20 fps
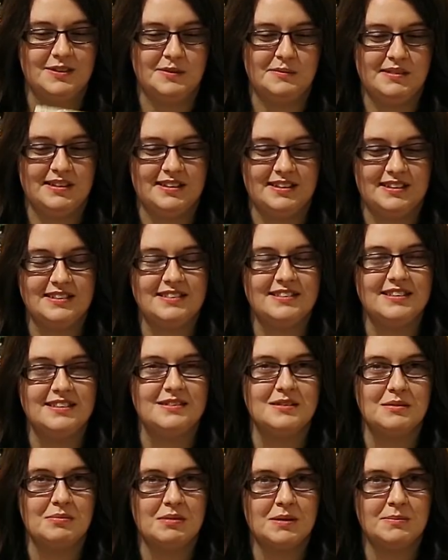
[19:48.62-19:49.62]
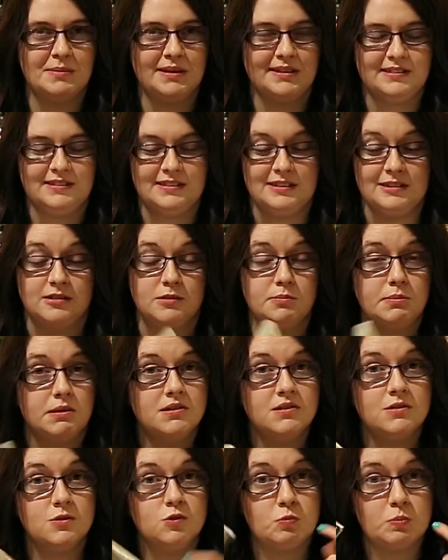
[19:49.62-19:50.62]
that says something about the series, but
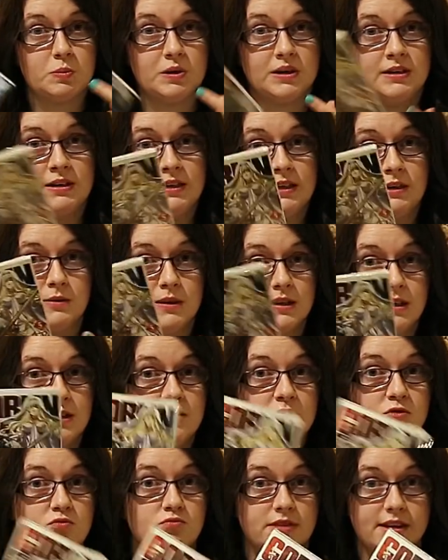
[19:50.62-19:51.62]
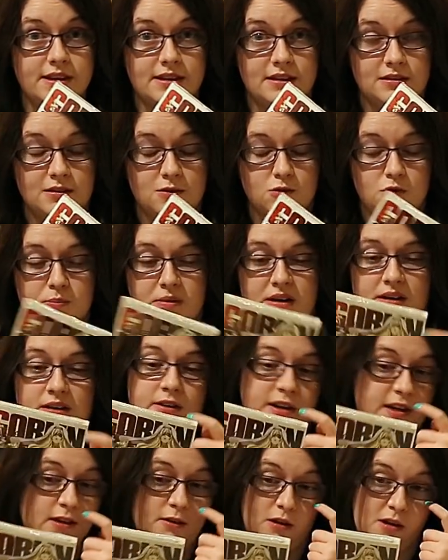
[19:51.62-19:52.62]
also it's brand new, and I didn't realise it was brand
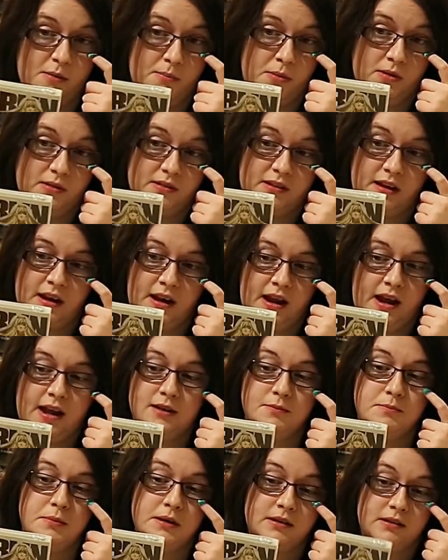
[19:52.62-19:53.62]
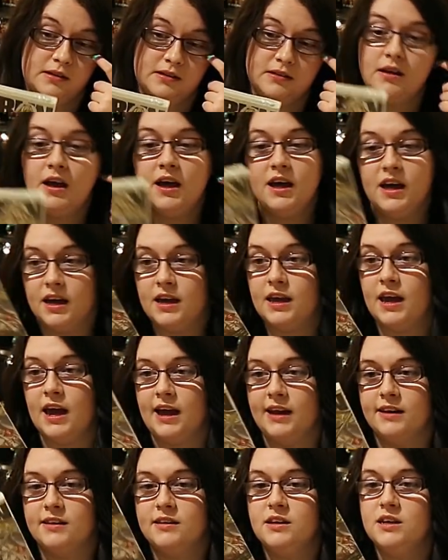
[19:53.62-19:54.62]
new. I thought I bought second hand because,
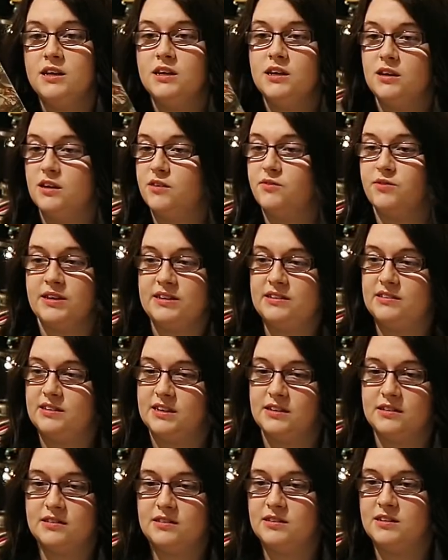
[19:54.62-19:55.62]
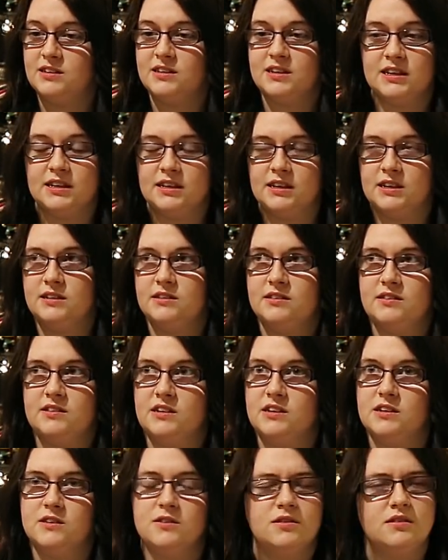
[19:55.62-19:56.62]
again, it retails at
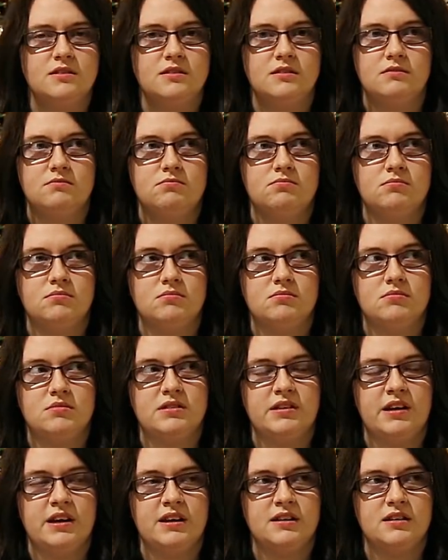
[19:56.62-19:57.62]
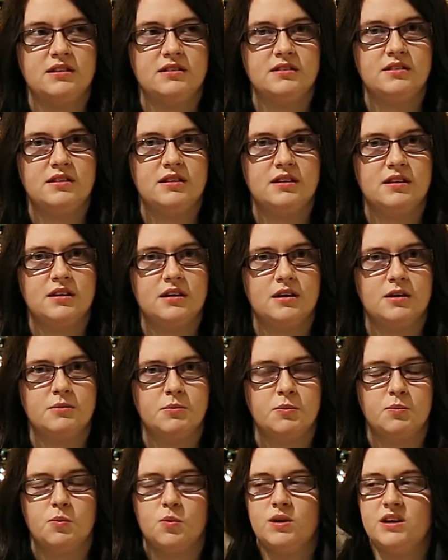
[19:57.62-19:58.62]
$9.99 or $10.99, I can't
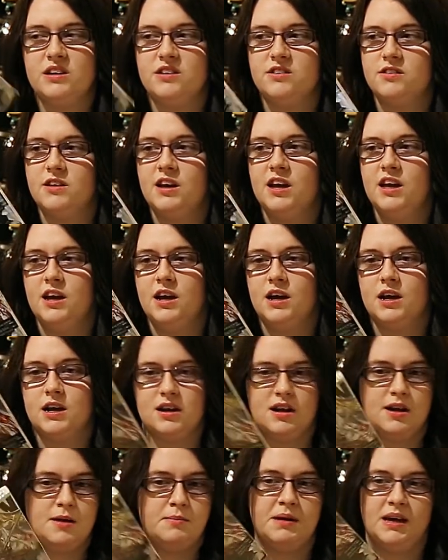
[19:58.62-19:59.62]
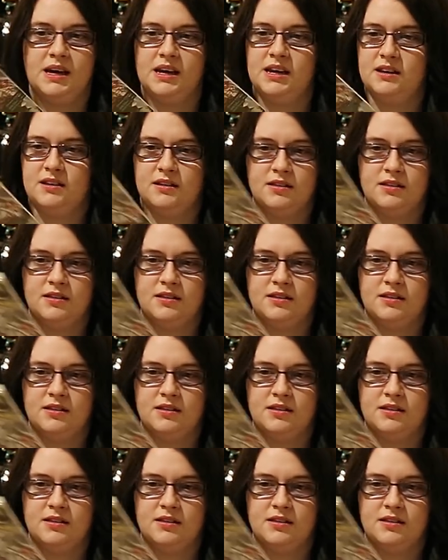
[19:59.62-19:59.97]
remember which, and I paid,